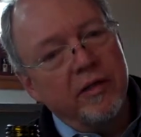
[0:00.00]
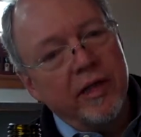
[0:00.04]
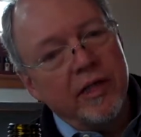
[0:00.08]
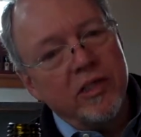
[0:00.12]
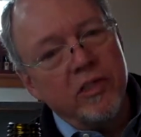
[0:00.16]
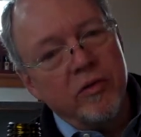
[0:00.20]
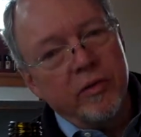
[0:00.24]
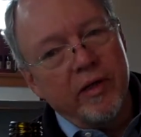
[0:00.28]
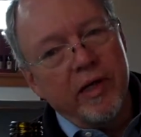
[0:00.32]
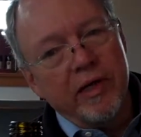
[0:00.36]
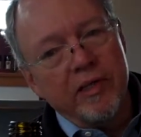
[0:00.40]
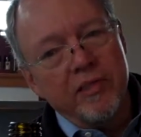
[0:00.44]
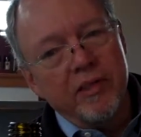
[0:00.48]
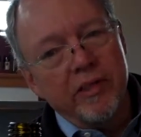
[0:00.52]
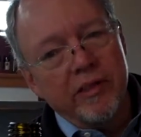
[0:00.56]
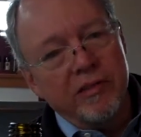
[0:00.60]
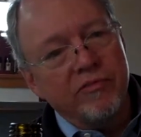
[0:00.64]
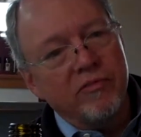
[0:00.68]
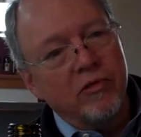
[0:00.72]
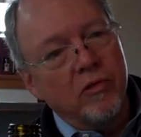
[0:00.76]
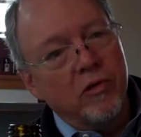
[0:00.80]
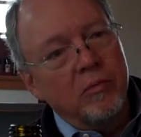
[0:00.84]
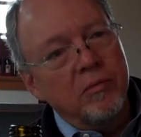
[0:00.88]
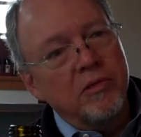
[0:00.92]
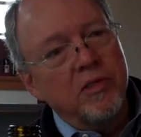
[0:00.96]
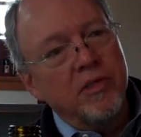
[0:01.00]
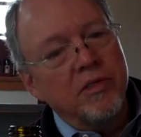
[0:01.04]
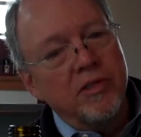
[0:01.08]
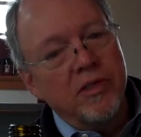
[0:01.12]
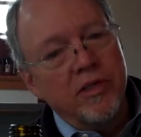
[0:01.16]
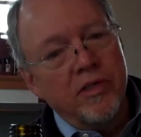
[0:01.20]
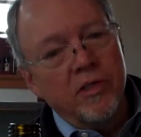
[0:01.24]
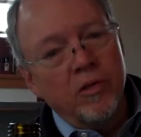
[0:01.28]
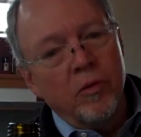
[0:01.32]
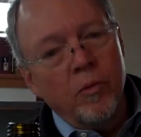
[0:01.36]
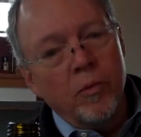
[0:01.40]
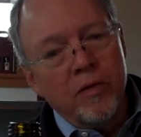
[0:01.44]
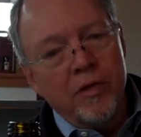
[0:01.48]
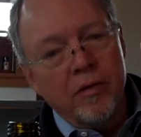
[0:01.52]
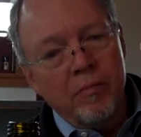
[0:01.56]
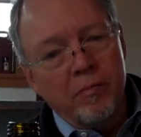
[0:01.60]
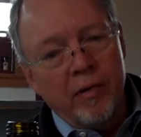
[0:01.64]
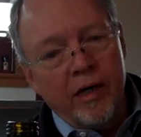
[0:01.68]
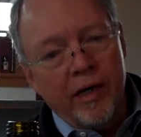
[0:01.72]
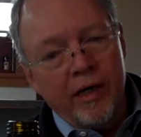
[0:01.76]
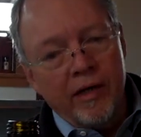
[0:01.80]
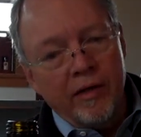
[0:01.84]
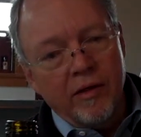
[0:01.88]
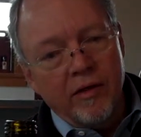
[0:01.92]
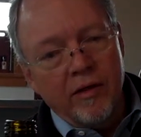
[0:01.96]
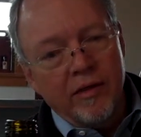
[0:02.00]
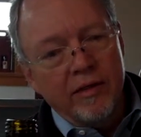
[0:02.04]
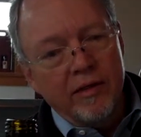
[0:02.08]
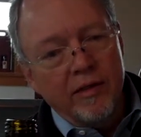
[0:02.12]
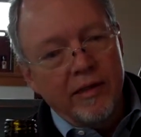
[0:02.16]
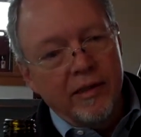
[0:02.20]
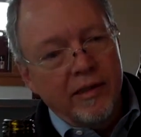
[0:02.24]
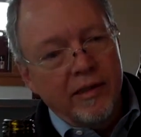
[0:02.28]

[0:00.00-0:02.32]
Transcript: That's what actually forms the seal with the bottle.